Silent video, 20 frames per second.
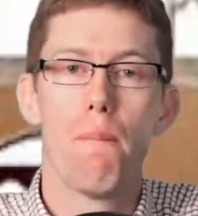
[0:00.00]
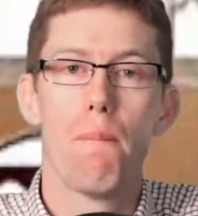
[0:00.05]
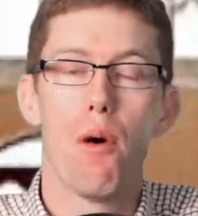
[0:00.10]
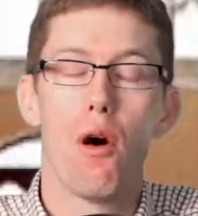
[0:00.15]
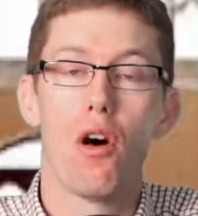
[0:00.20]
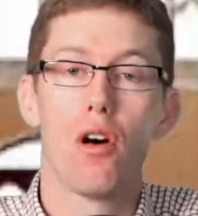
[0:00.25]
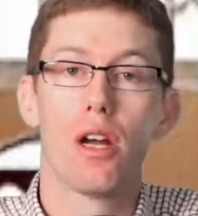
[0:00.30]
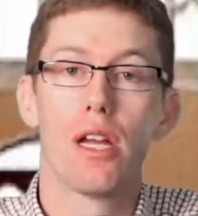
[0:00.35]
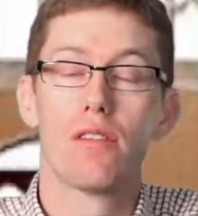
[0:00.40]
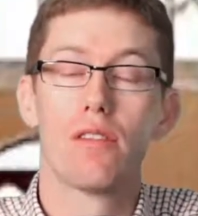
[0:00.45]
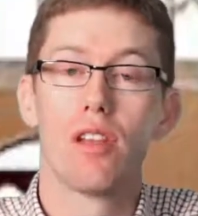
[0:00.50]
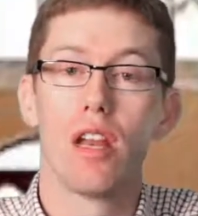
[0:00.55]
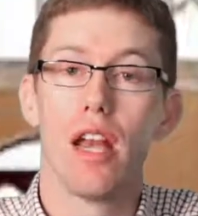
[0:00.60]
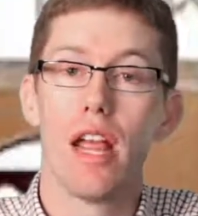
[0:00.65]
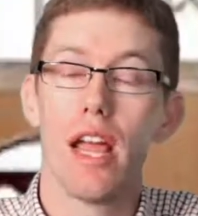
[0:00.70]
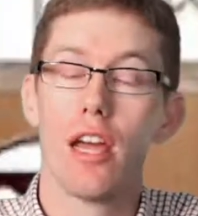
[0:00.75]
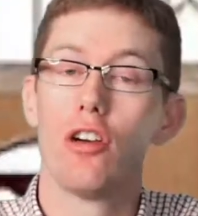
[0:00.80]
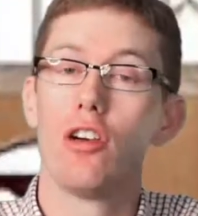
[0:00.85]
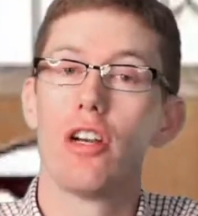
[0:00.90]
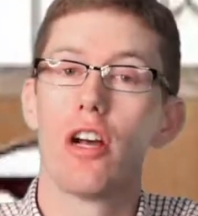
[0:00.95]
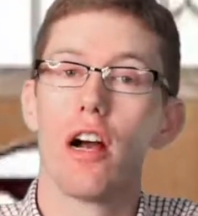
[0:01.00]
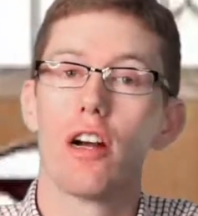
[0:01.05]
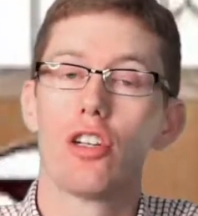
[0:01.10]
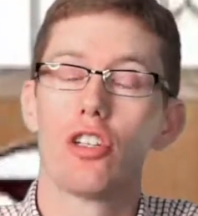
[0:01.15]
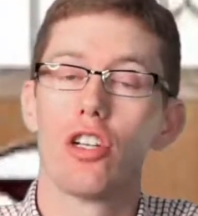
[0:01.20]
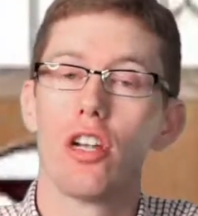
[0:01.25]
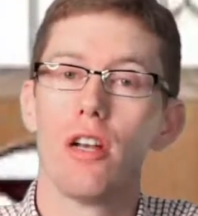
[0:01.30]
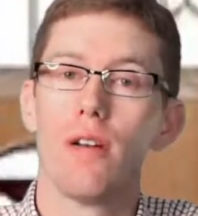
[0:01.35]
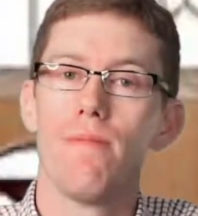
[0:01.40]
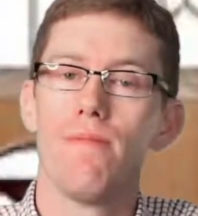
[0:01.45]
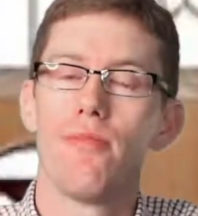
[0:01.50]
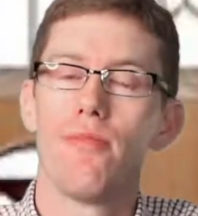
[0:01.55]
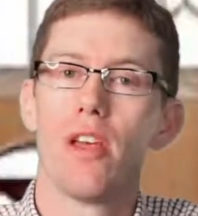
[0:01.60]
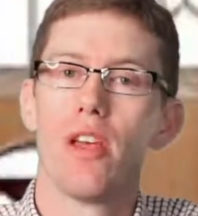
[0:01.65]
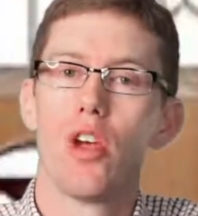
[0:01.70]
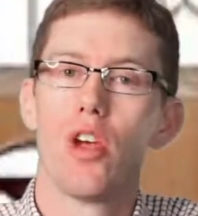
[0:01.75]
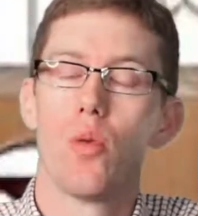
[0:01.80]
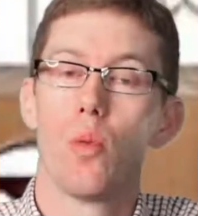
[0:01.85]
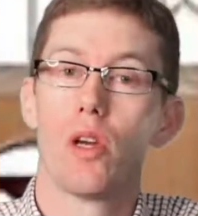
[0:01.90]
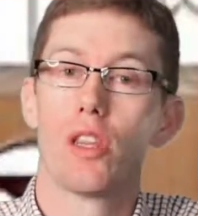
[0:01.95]
Paul gives an introduction
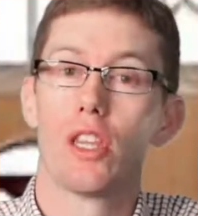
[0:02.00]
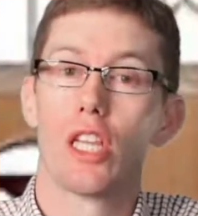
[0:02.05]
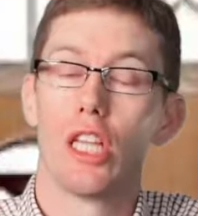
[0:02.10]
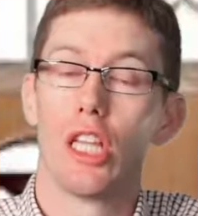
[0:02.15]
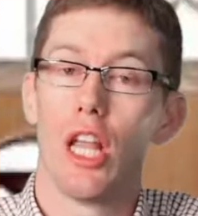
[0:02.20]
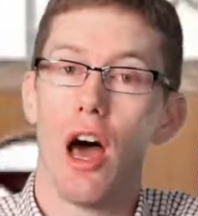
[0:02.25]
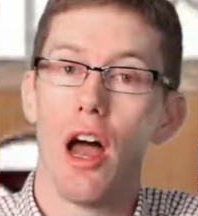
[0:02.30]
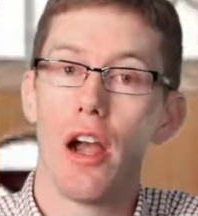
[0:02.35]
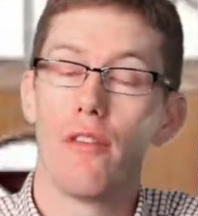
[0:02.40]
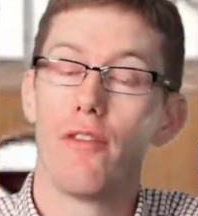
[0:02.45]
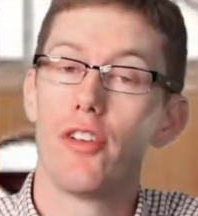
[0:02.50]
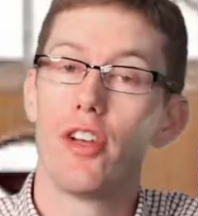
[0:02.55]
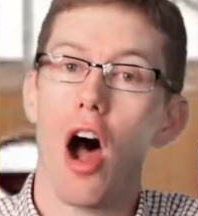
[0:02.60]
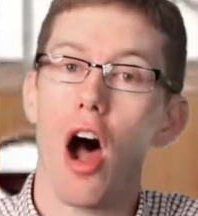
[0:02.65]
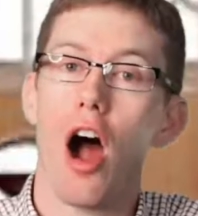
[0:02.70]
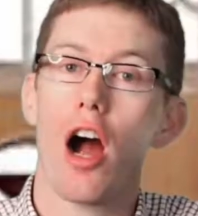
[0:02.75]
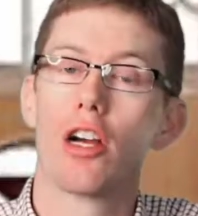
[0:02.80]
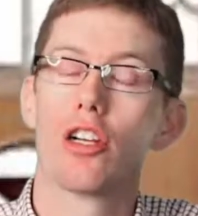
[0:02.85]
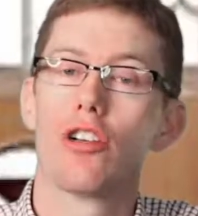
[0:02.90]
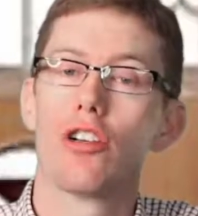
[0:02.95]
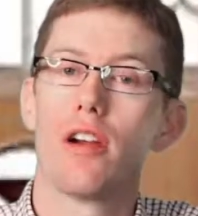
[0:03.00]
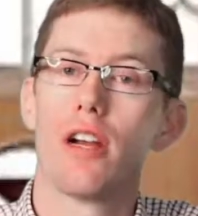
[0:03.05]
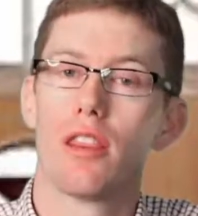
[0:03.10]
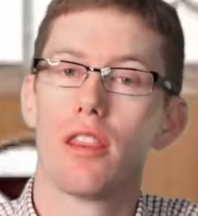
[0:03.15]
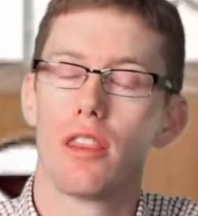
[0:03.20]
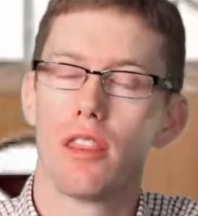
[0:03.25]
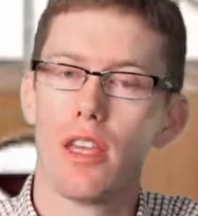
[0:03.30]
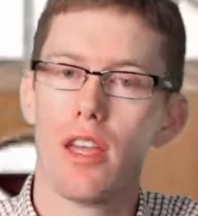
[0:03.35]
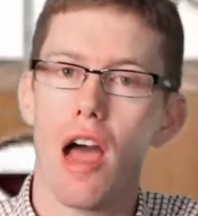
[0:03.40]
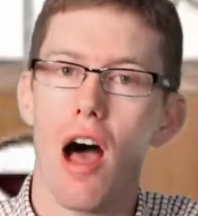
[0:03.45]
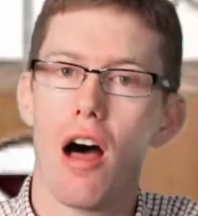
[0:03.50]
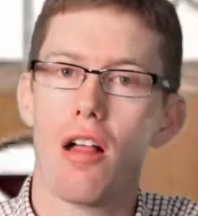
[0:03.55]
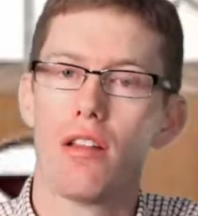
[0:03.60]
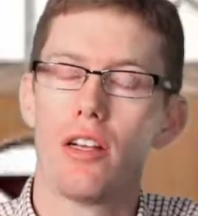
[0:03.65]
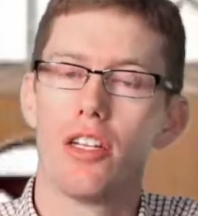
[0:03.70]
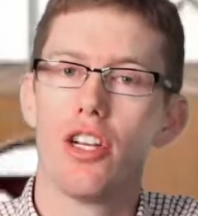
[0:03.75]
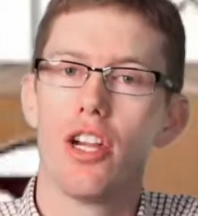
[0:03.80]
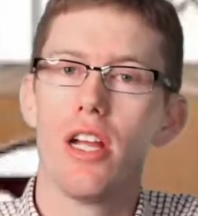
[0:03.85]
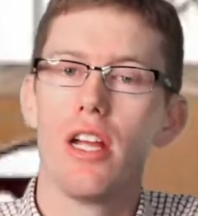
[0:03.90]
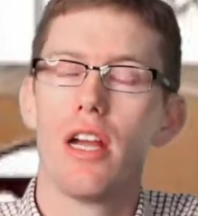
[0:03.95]
with a lot of doctrine and
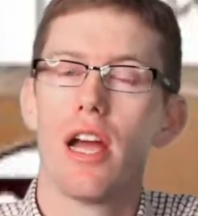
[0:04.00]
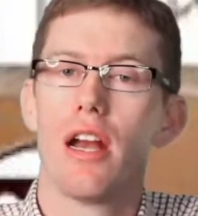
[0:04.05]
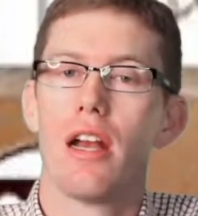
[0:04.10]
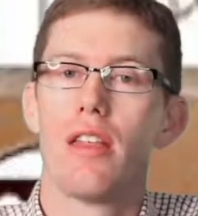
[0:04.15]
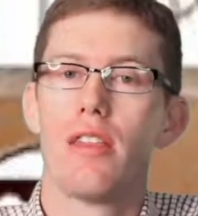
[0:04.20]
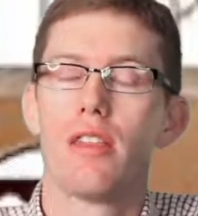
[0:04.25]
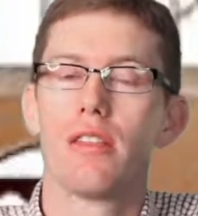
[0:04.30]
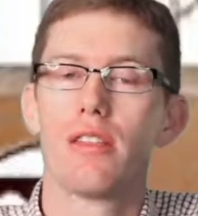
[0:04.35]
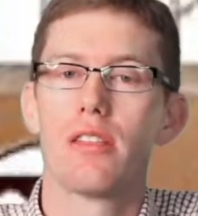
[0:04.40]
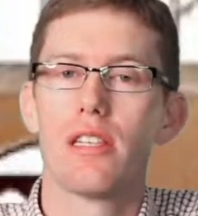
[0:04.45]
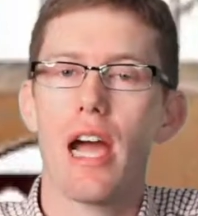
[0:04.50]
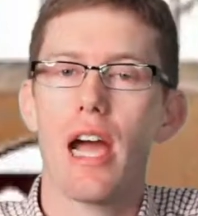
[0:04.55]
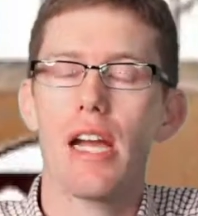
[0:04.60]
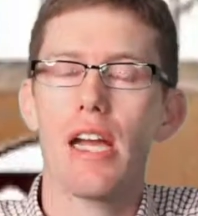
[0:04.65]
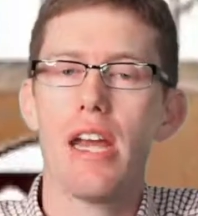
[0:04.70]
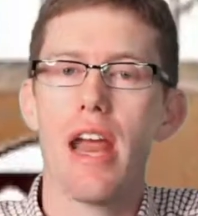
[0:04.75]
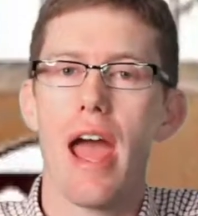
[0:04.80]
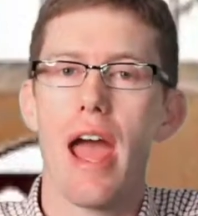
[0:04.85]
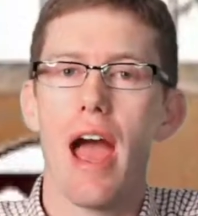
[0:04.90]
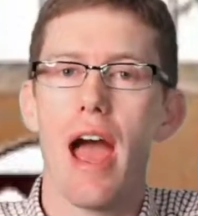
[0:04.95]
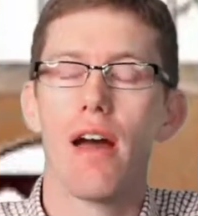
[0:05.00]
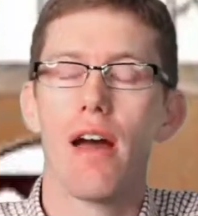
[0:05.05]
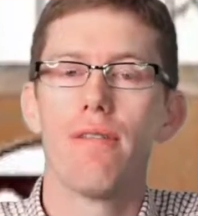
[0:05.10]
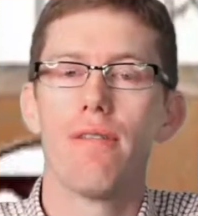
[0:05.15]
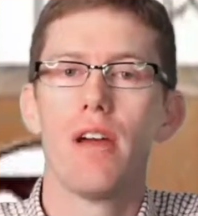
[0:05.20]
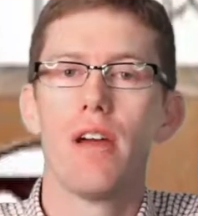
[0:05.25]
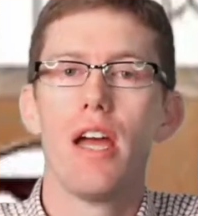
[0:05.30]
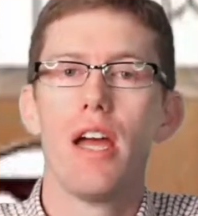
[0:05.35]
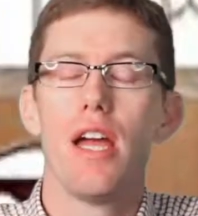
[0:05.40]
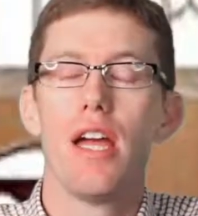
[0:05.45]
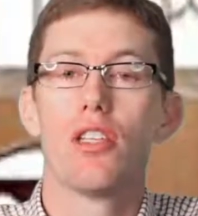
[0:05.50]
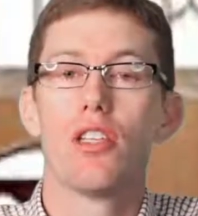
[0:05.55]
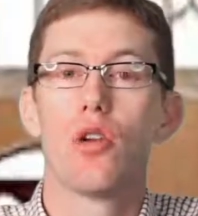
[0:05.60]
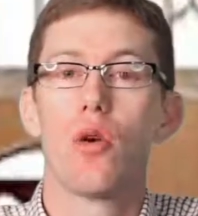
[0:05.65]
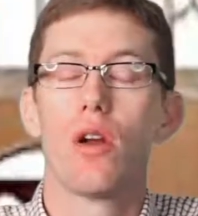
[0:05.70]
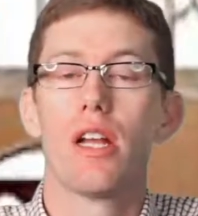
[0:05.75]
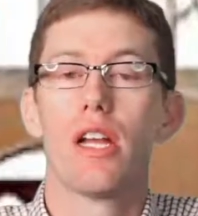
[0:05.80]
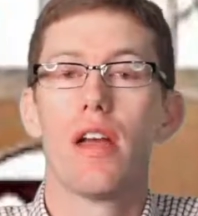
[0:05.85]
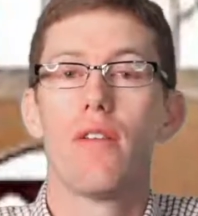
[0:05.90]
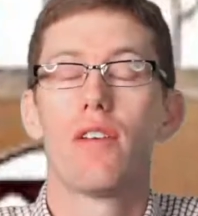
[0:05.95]
theology, and in the second half, he's
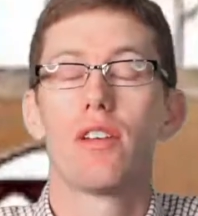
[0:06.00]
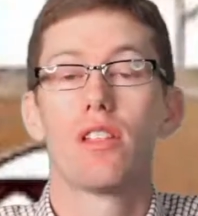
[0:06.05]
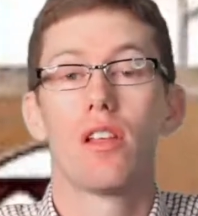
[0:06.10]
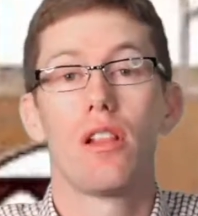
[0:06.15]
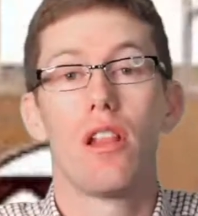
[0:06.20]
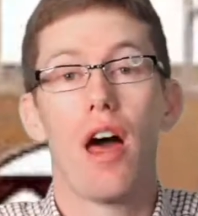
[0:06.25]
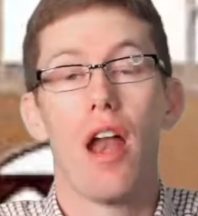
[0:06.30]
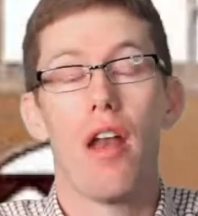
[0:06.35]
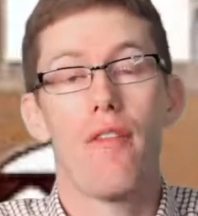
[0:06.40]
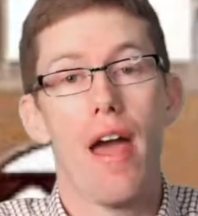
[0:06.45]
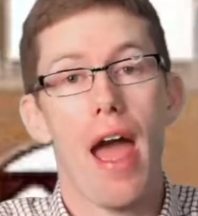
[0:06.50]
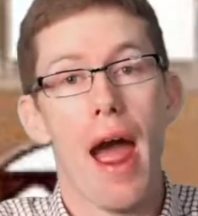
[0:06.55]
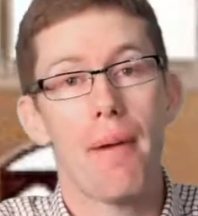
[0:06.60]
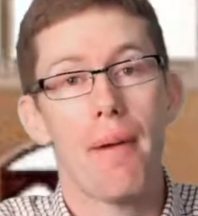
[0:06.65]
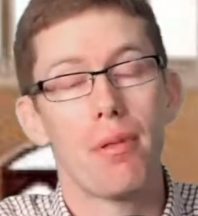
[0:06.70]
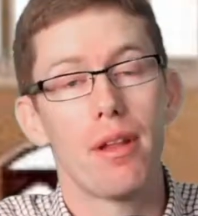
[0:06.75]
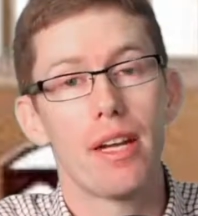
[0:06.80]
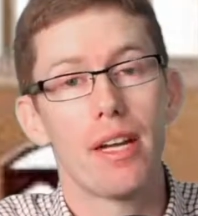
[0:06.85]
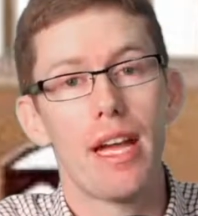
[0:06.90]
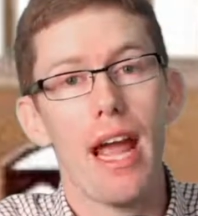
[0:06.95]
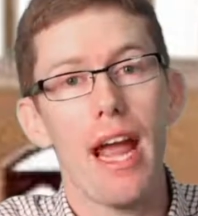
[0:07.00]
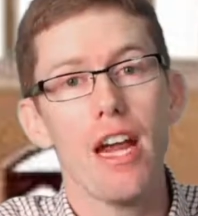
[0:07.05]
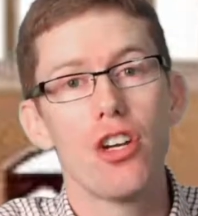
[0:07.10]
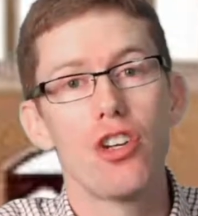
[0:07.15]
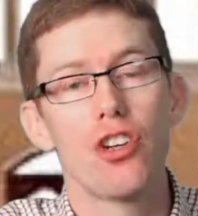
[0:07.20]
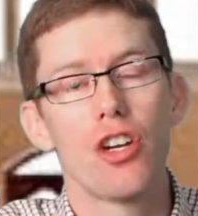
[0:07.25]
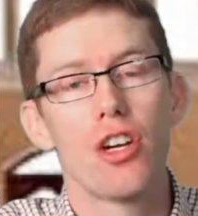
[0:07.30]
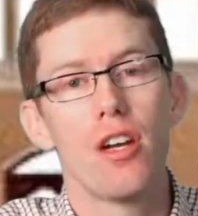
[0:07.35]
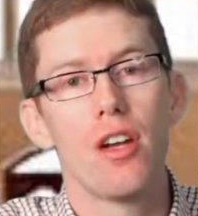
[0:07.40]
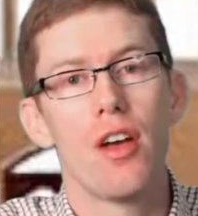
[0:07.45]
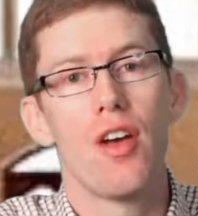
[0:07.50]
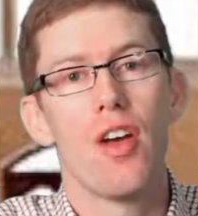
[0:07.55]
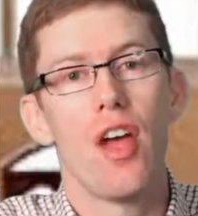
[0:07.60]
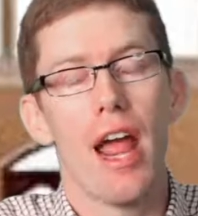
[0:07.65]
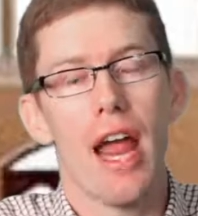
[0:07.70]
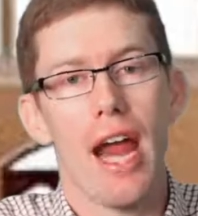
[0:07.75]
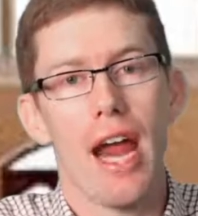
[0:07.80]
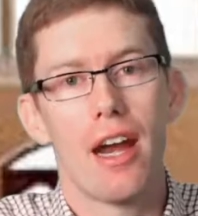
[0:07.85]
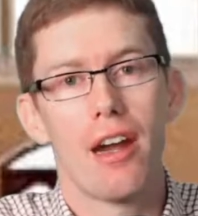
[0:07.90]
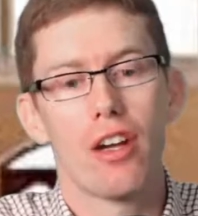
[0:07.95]
going to give us a lot of application
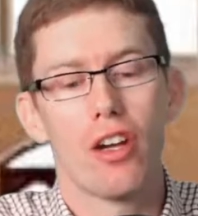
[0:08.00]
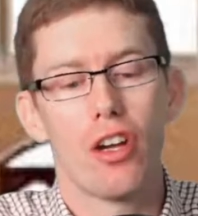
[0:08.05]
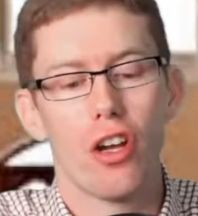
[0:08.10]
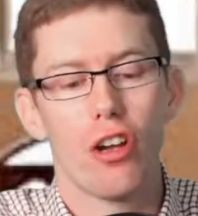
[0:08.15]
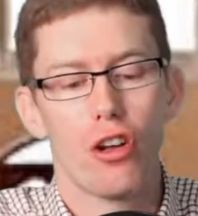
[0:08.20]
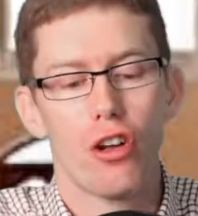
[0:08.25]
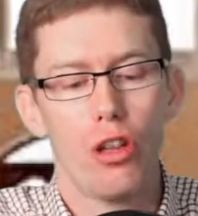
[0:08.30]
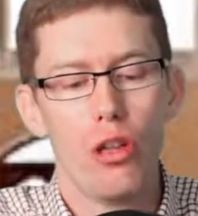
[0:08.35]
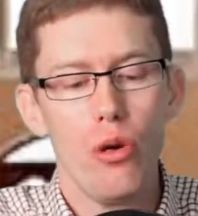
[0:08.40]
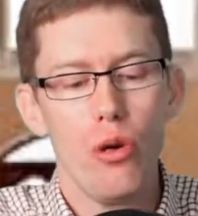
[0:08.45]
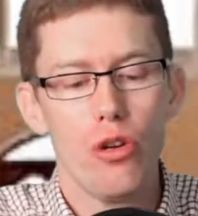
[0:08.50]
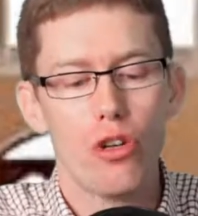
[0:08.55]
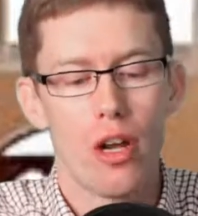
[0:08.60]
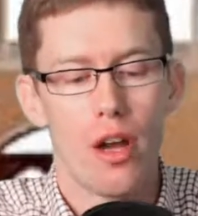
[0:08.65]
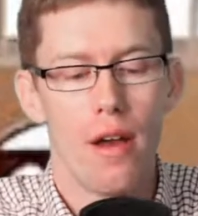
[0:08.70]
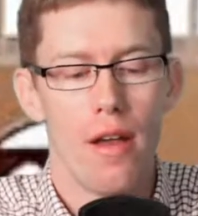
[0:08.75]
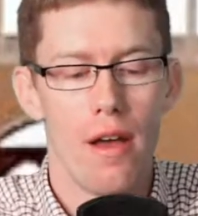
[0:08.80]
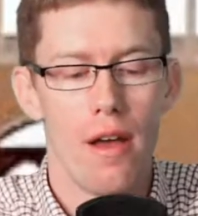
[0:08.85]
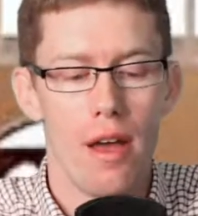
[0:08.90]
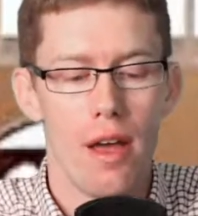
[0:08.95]
and a conclusion.